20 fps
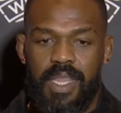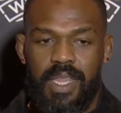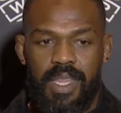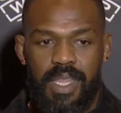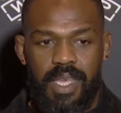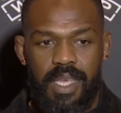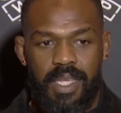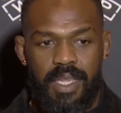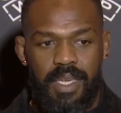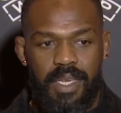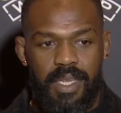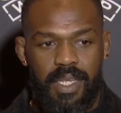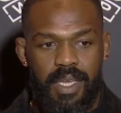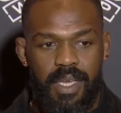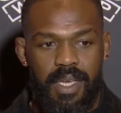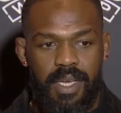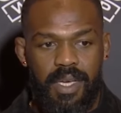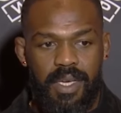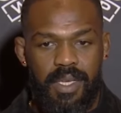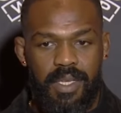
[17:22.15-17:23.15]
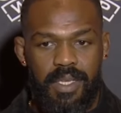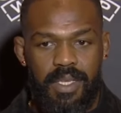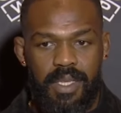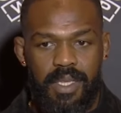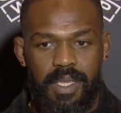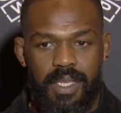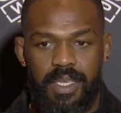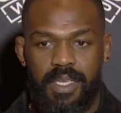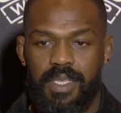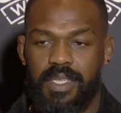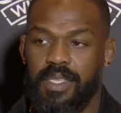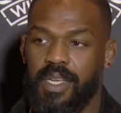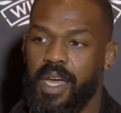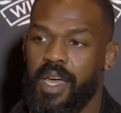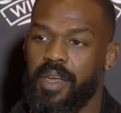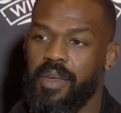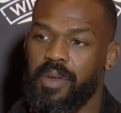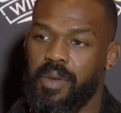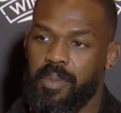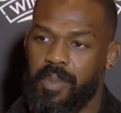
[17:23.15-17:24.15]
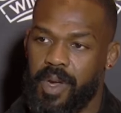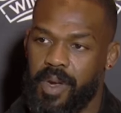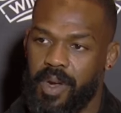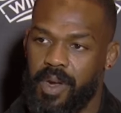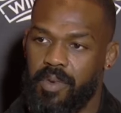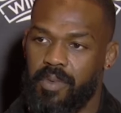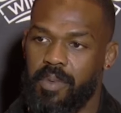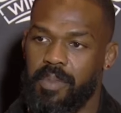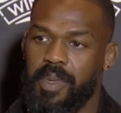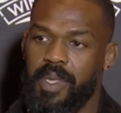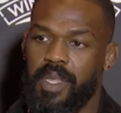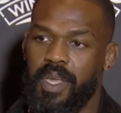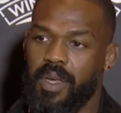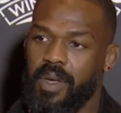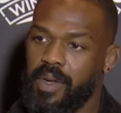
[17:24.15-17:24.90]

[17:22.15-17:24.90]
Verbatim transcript: then uh, the desire in my heart would be like,